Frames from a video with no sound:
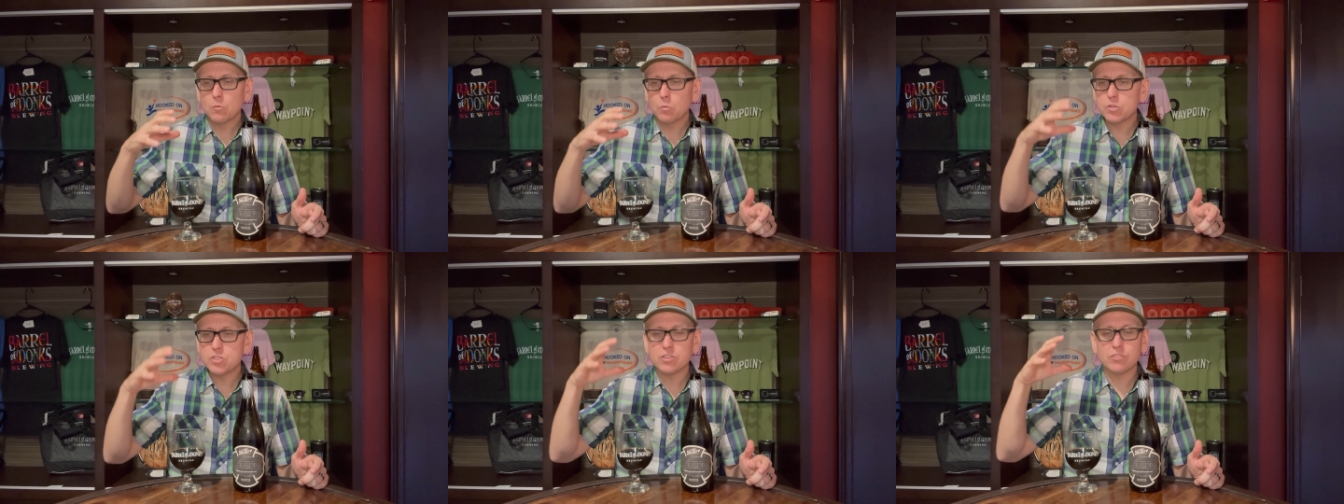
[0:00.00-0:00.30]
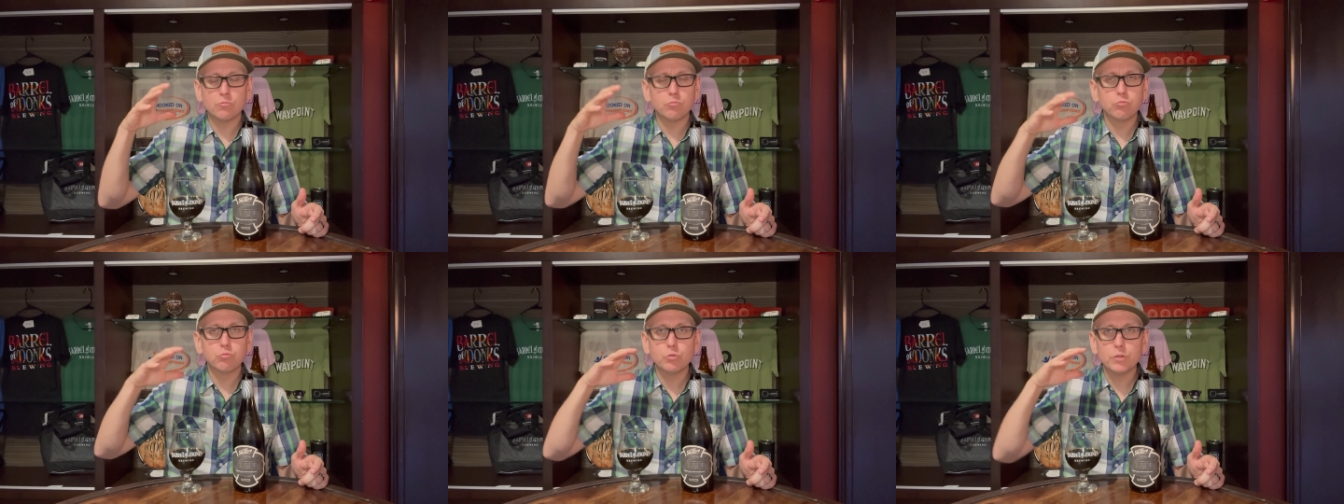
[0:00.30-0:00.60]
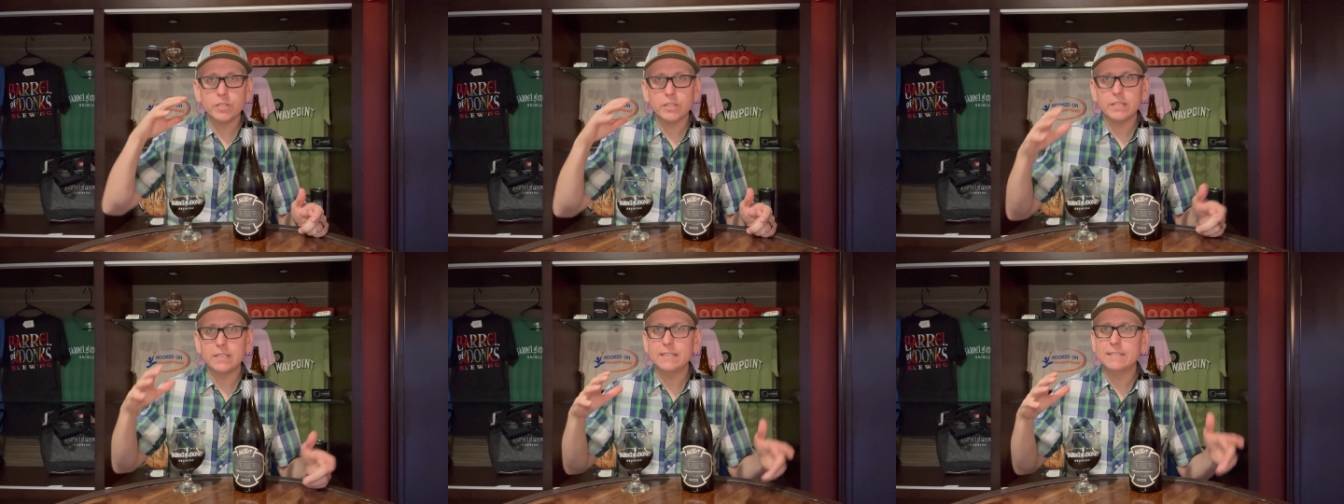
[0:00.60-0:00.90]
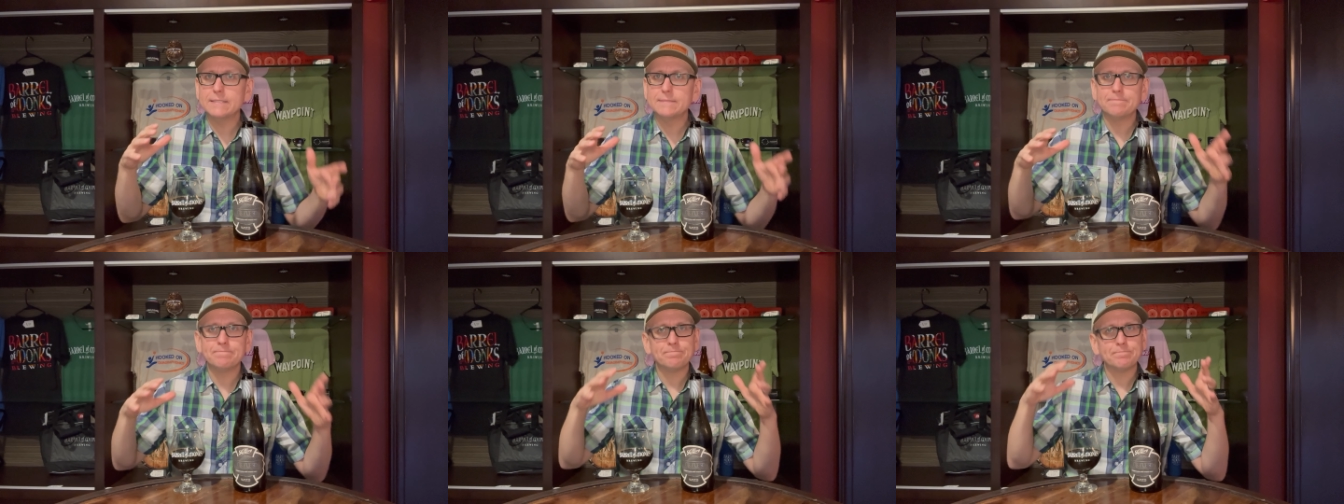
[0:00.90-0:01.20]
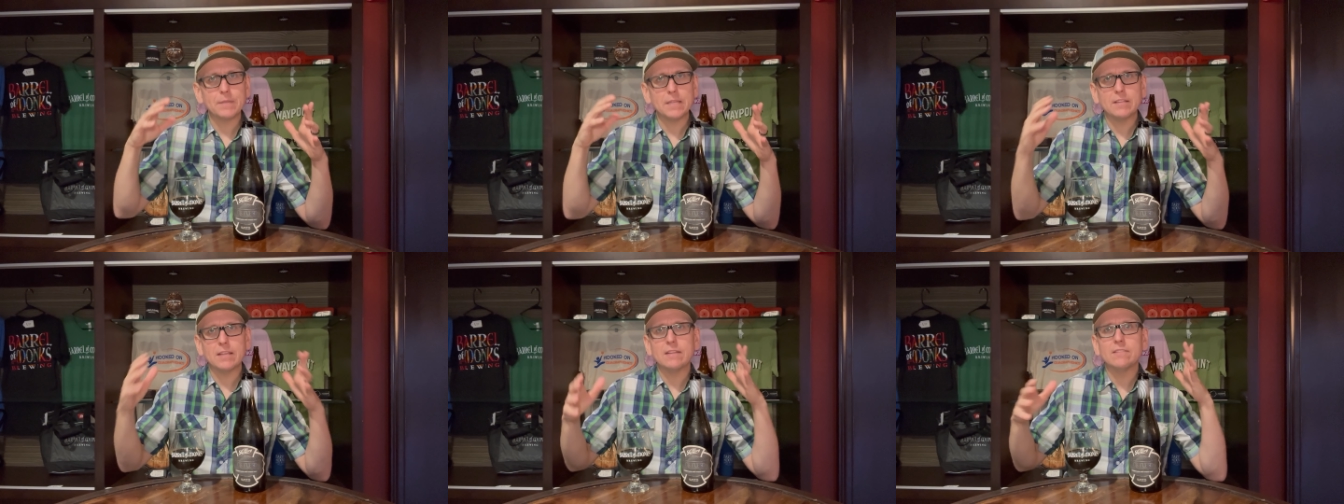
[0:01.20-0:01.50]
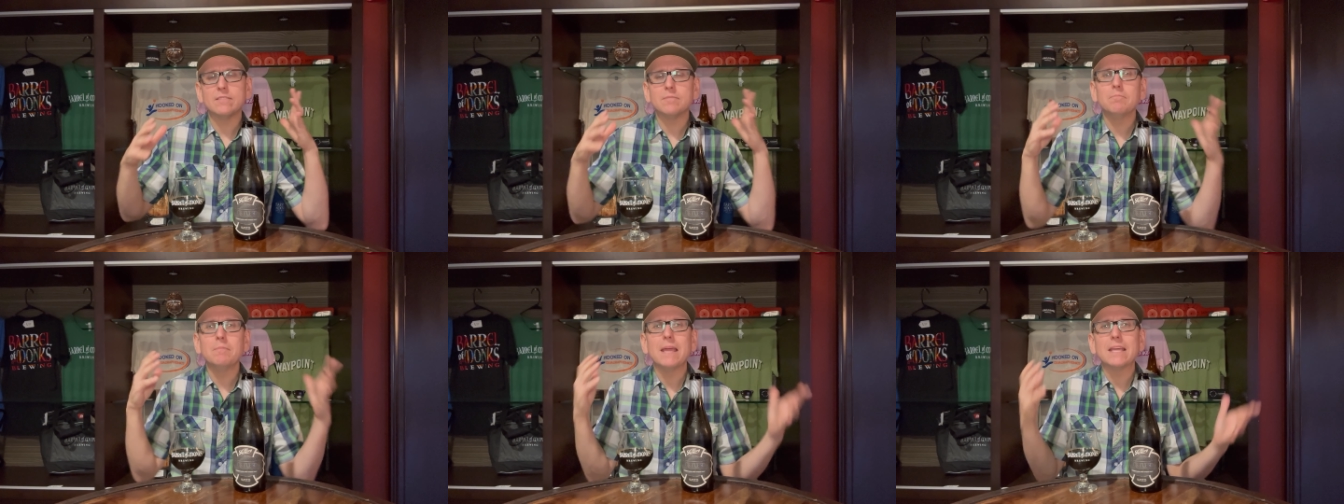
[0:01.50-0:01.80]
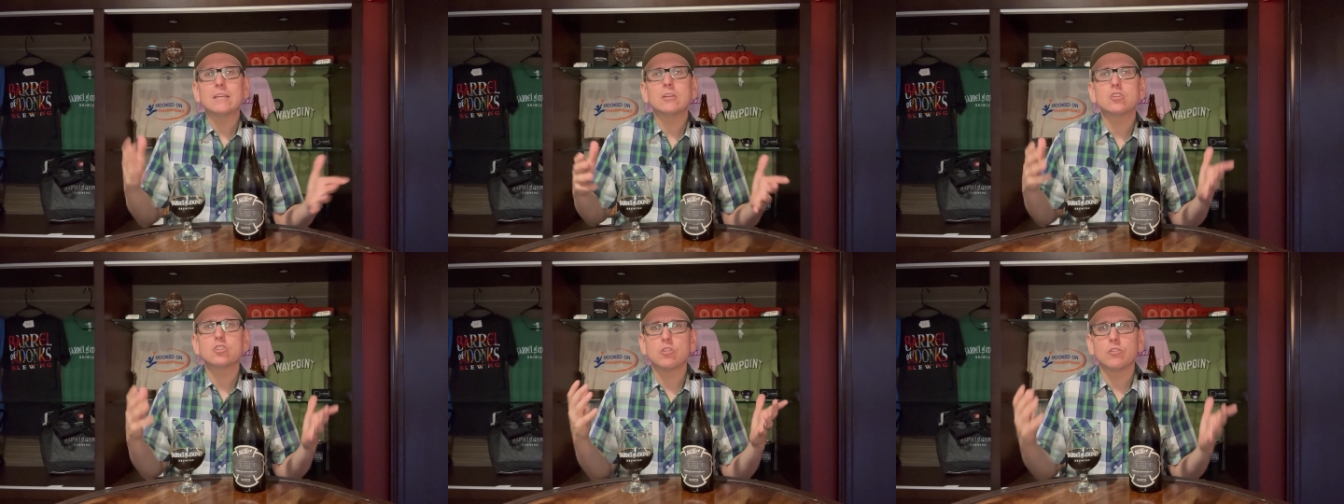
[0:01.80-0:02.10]
which is really it's
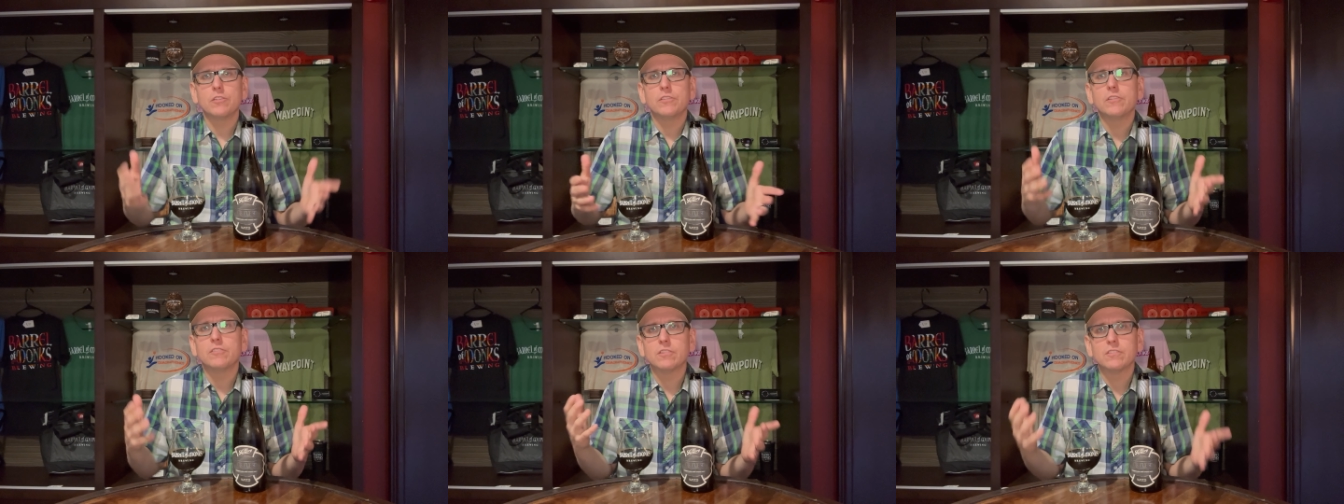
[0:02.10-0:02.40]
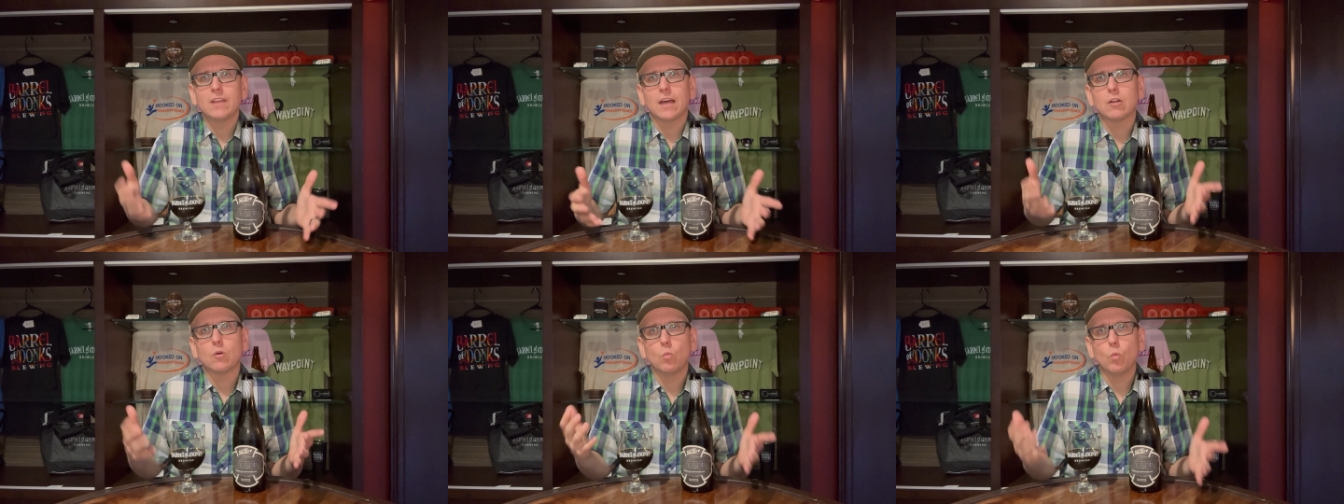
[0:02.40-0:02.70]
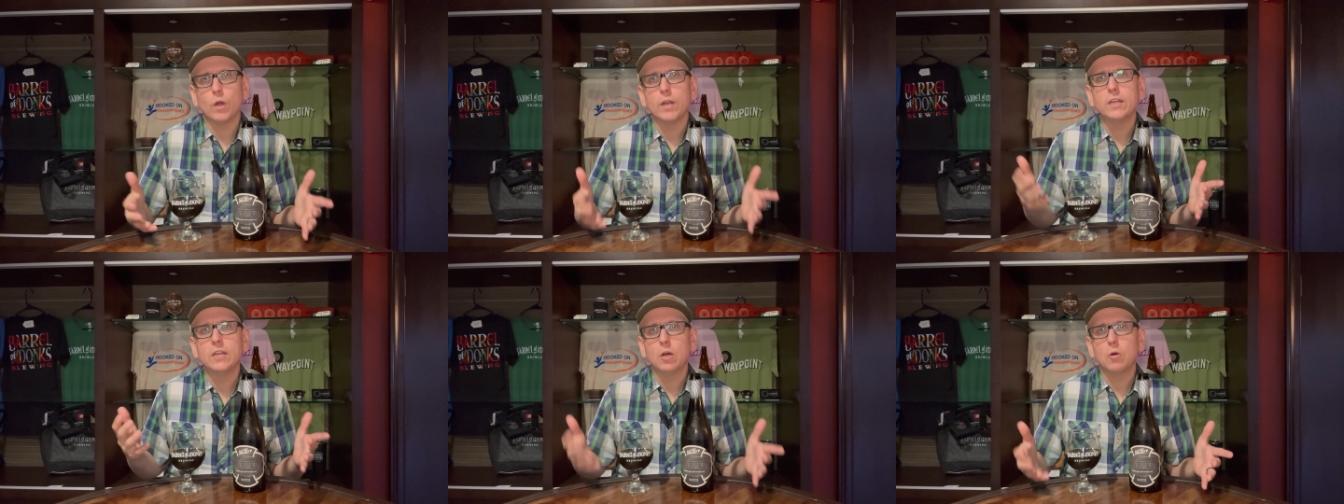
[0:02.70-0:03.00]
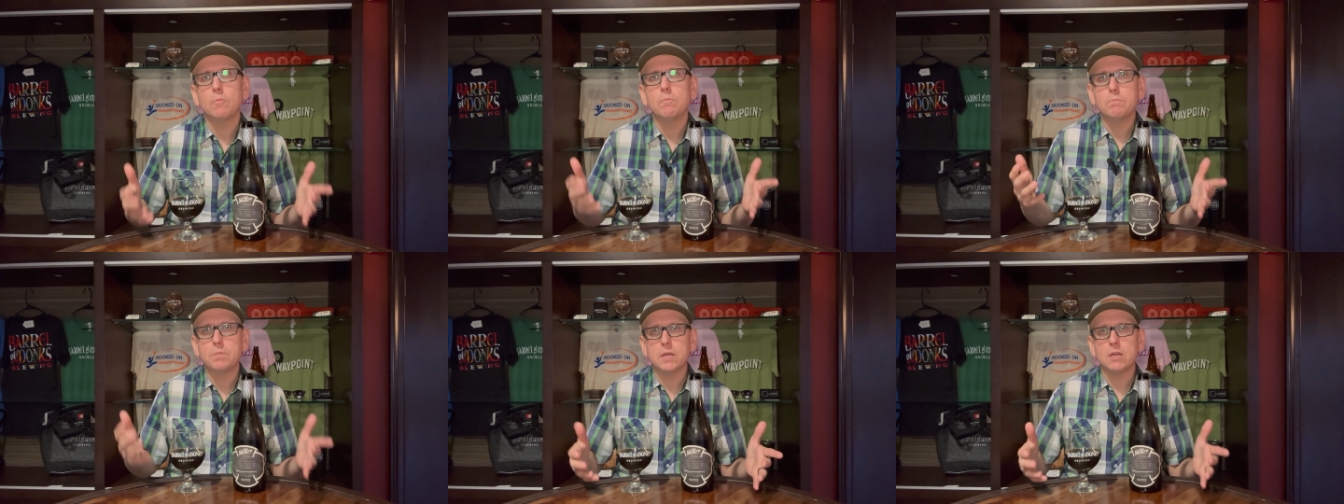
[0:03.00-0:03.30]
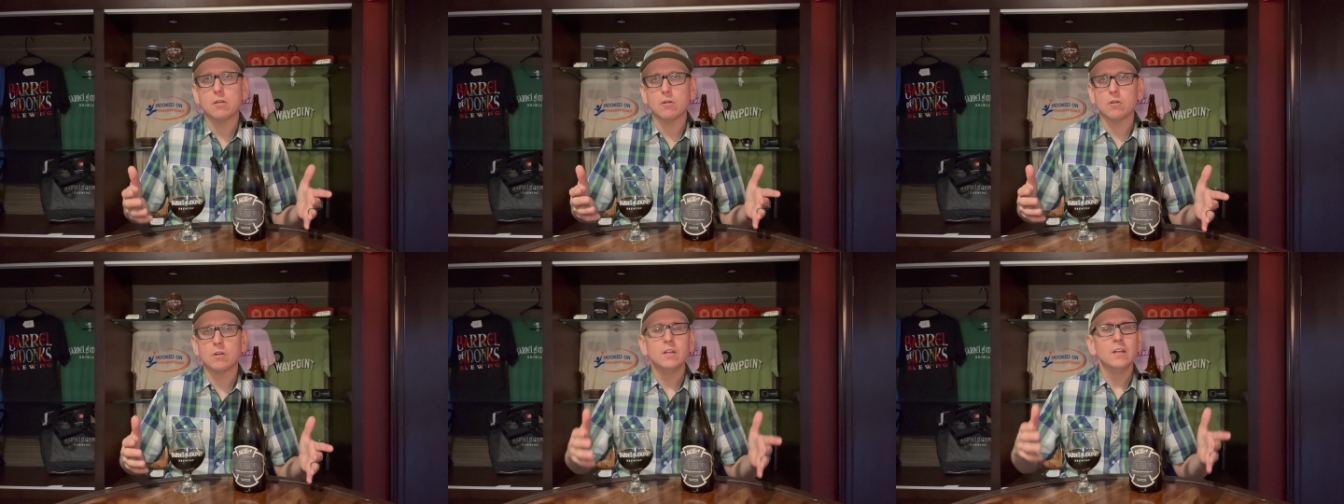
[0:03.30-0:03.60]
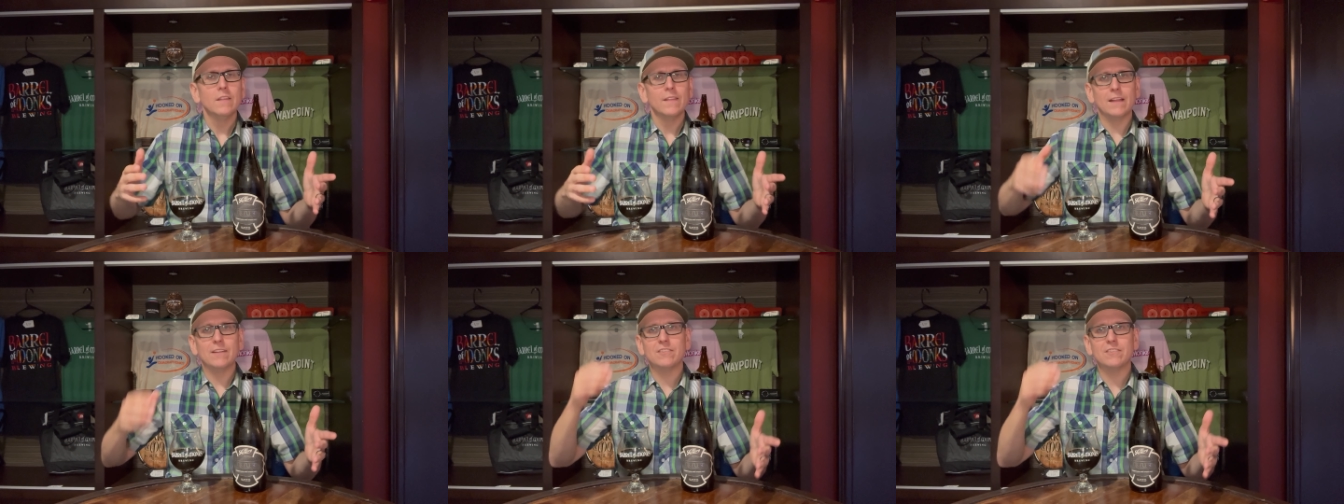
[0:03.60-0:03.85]
making sure that this is not a one note beer